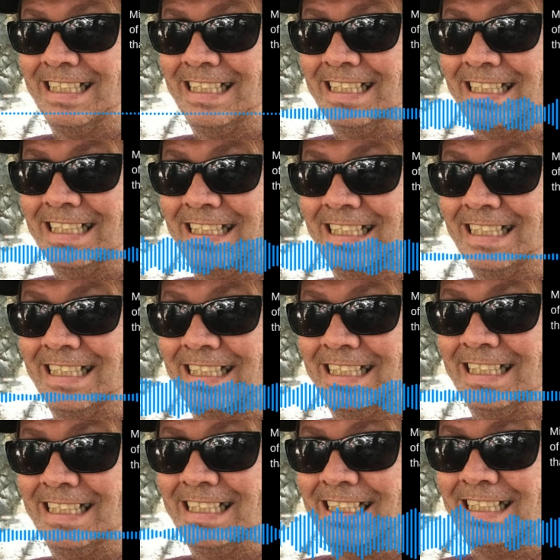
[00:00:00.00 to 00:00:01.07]
who are
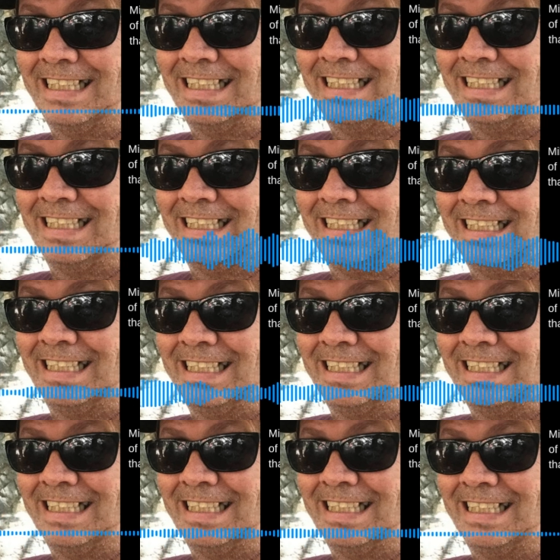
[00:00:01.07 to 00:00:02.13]
judgmental about something and then
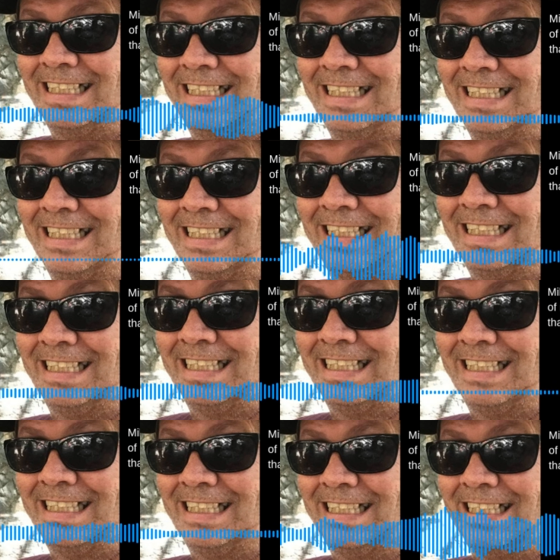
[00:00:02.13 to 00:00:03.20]
they put harsher
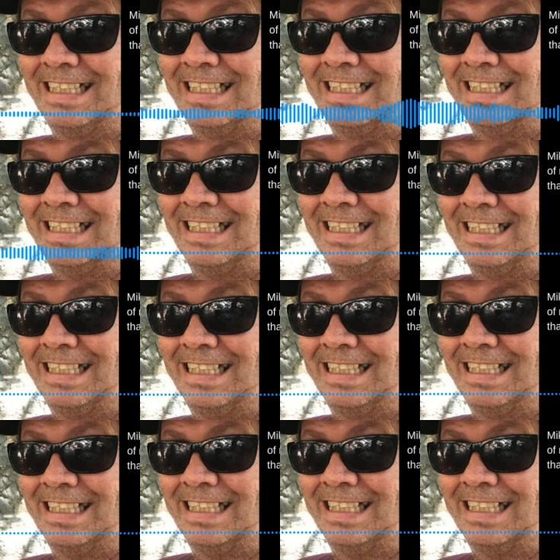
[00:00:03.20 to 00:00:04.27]
penalties on people
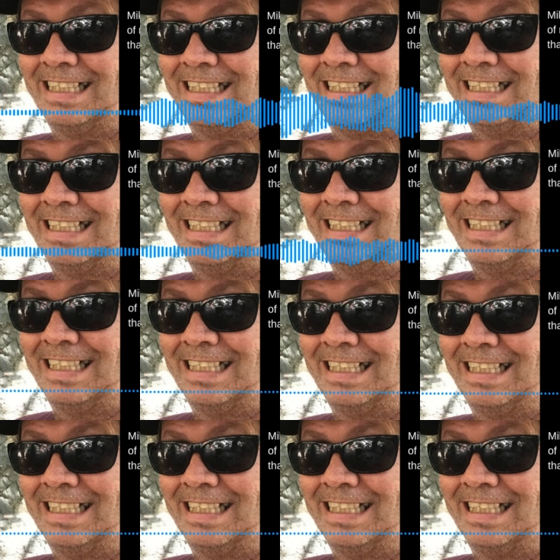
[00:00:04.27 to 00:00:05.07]
because of it.